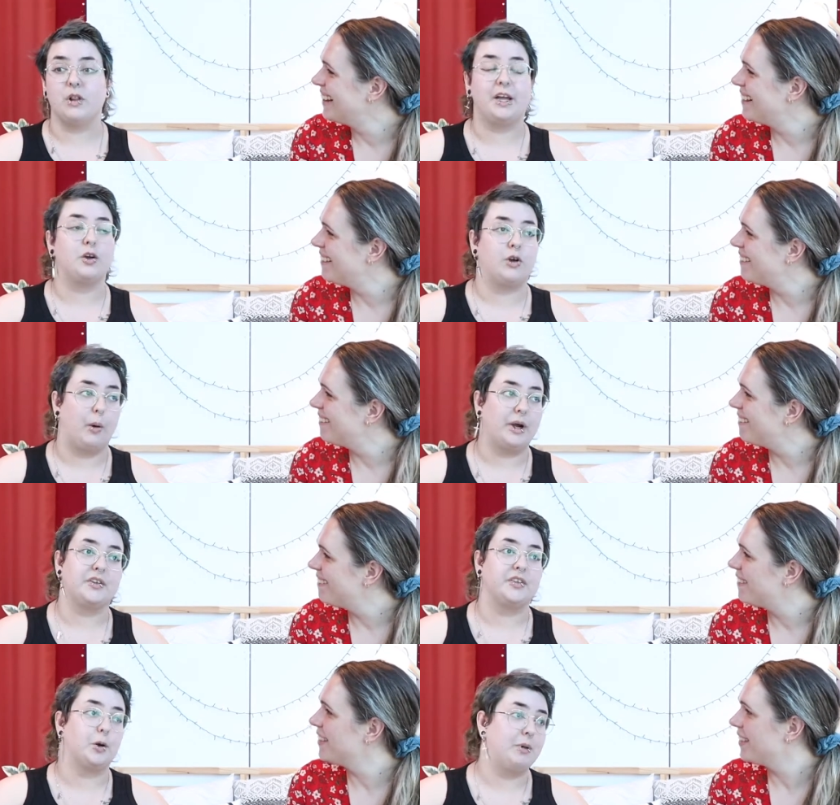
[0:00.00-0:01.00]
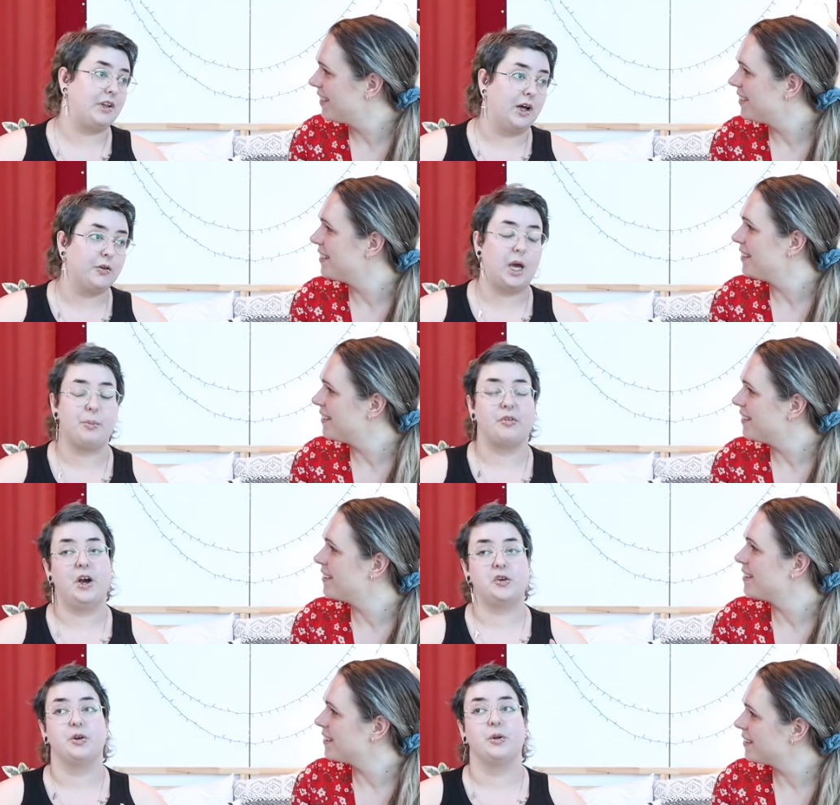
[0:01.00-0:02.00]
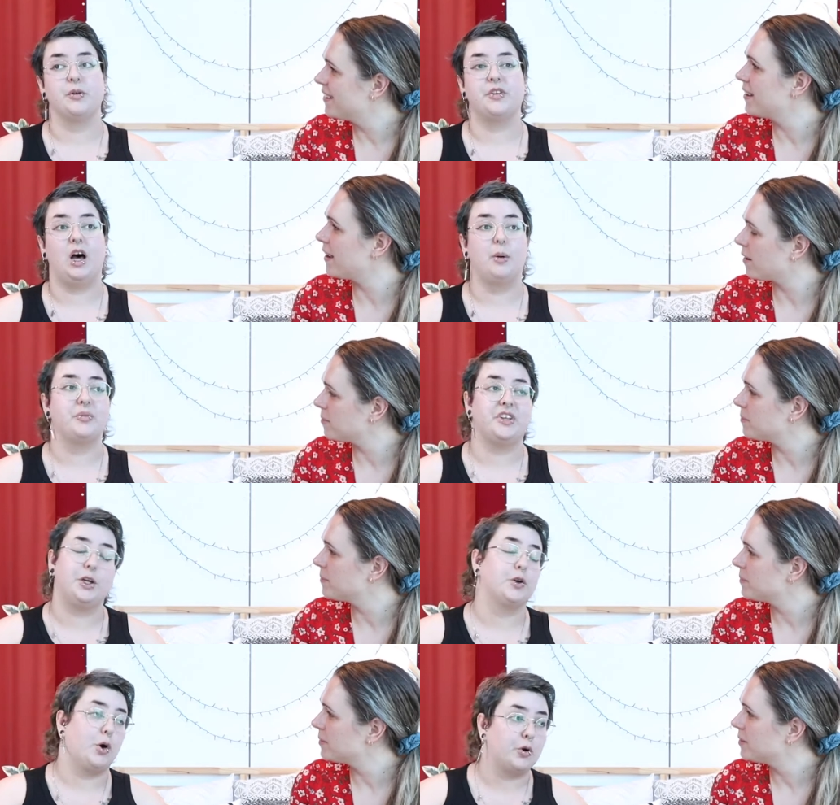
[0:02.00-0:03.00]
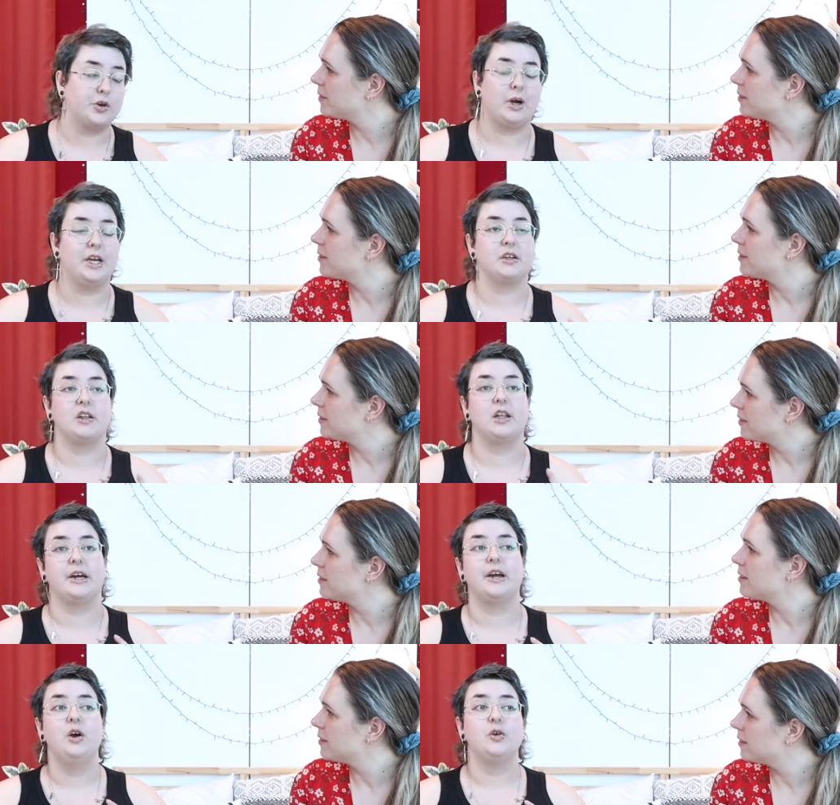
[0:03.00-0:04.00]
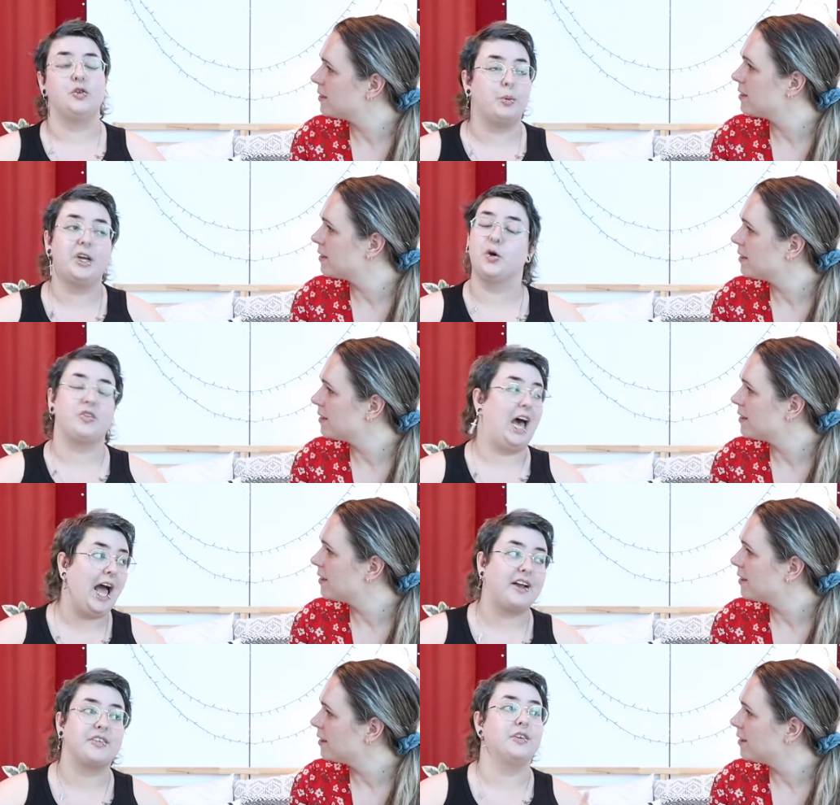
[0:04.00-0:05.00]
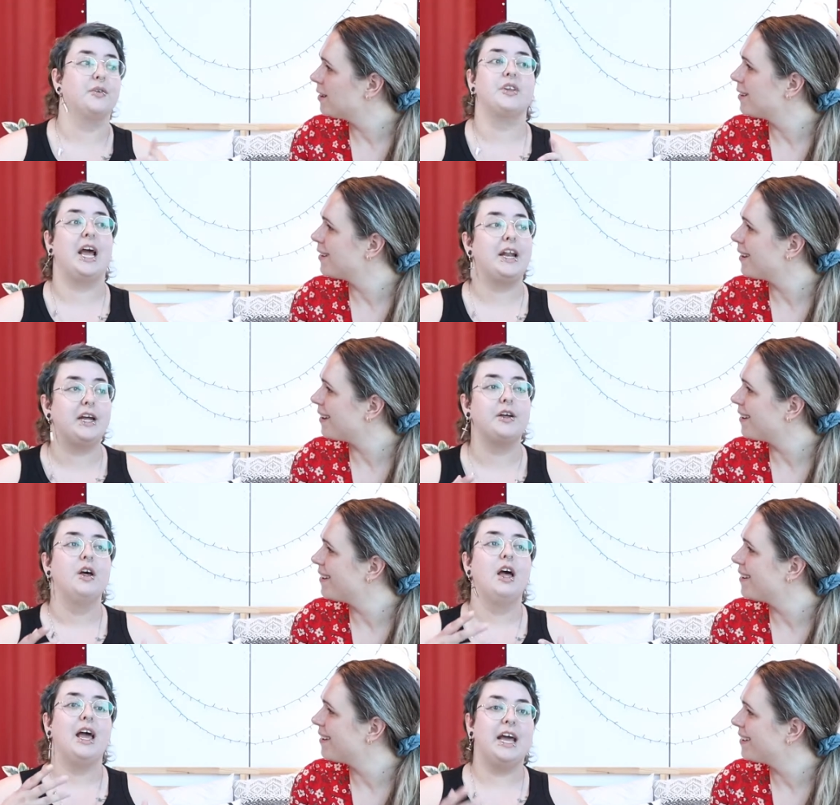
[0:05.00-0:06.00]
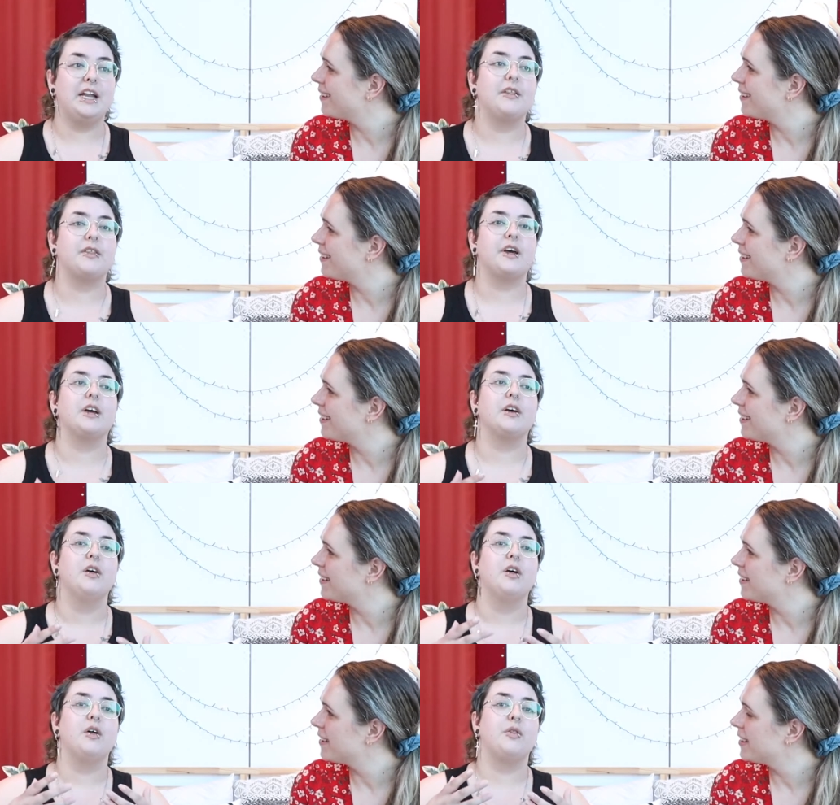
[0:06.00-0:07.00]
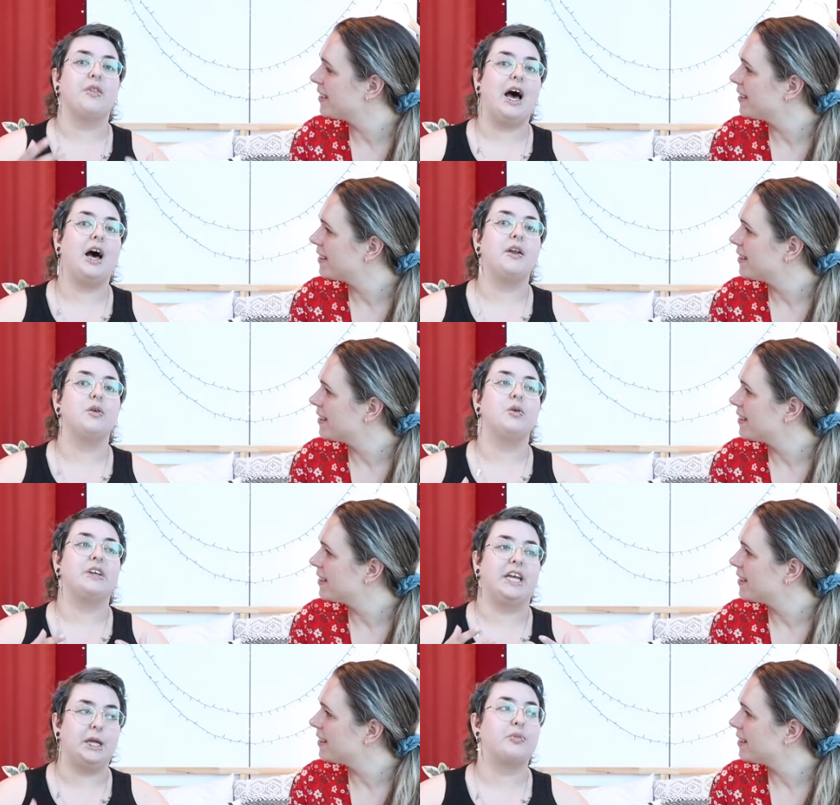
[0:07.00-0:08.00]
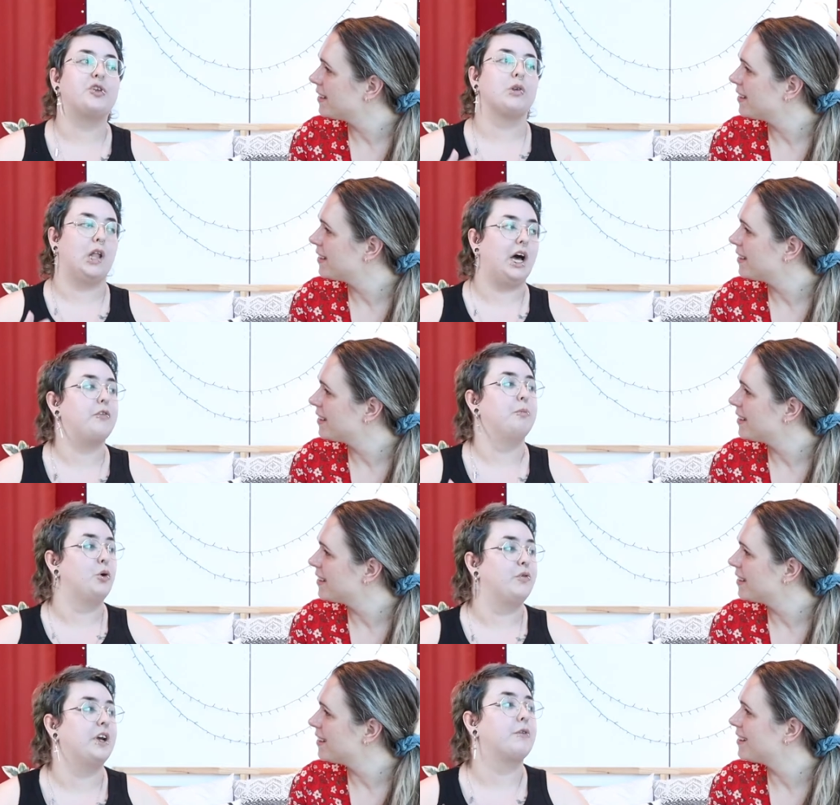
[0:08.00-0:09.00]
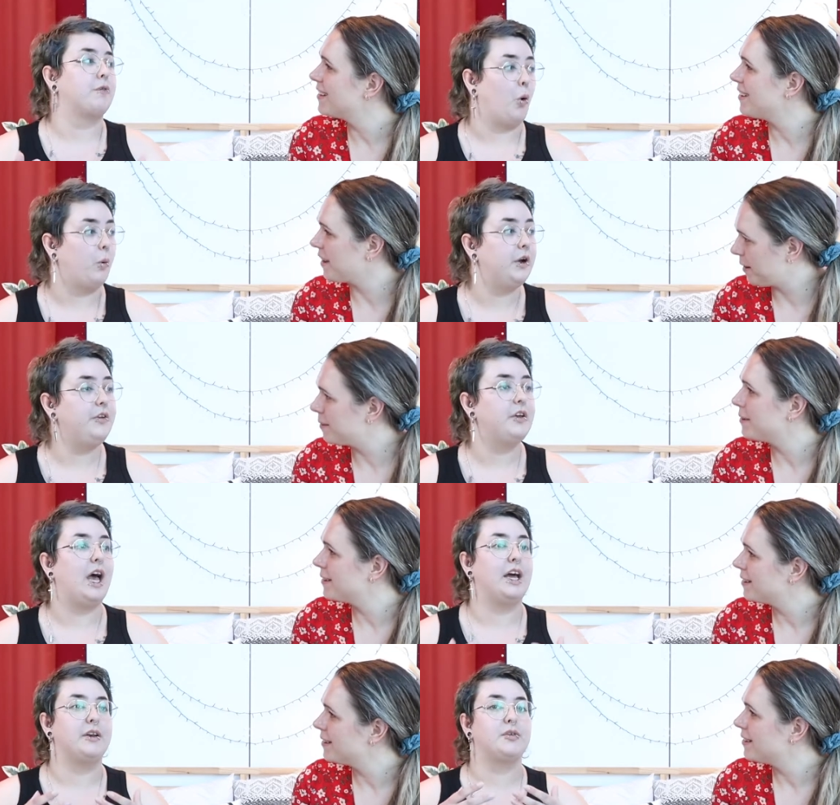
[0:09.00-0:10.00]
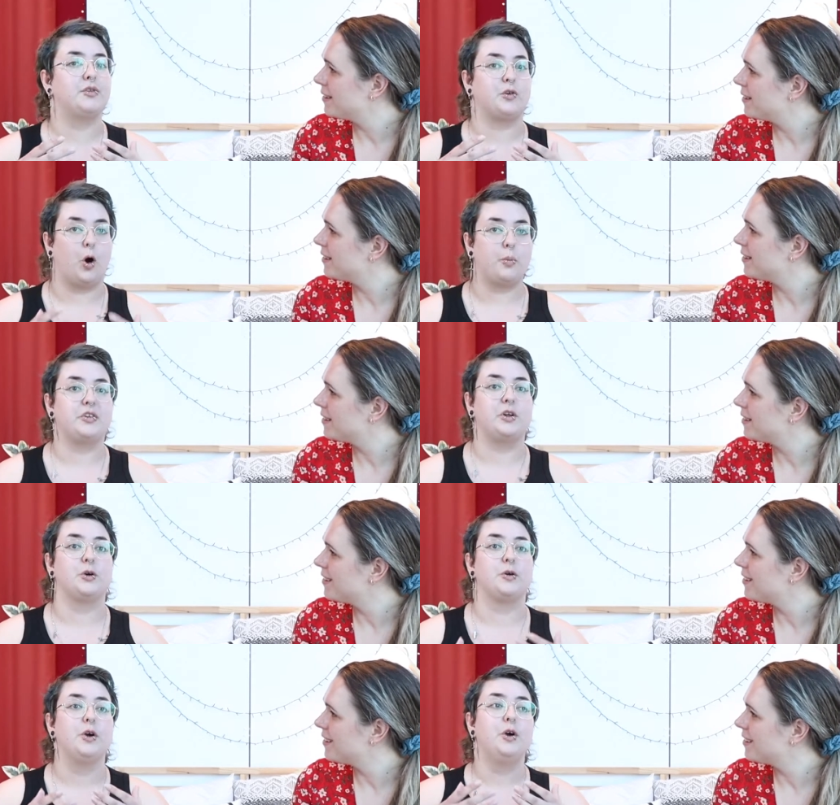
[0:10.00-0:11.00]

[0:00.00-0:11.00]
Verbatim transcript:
Speaker 1: like going to see your mental health care professionals, yeah. um, seeing your doctor regularly, doing your taxes, any anything that keeps your life moving forward and stops you